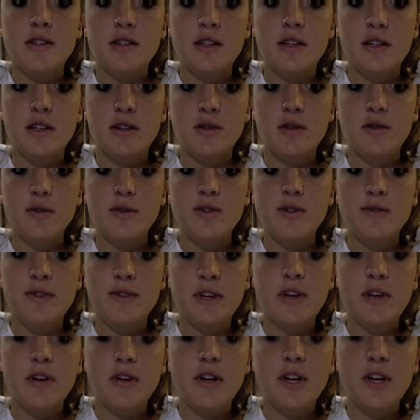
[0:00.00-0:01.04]
includes
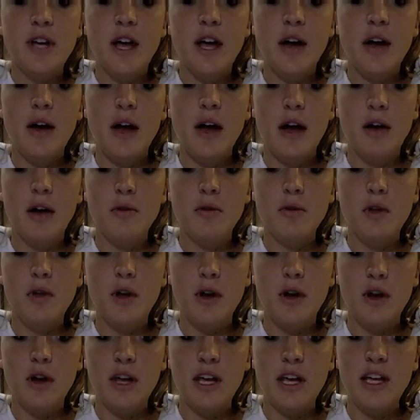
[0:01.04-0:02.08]
figuring out how
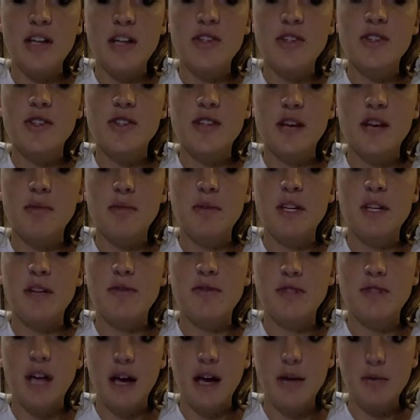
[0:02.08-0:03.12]
long each segment of
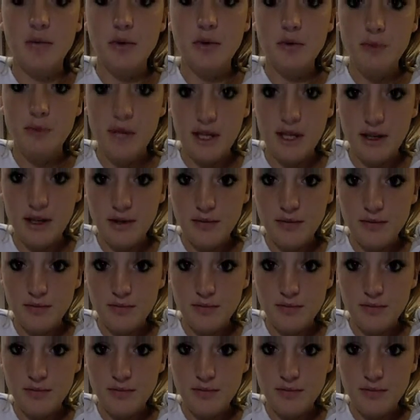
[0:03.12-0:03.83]
time will be.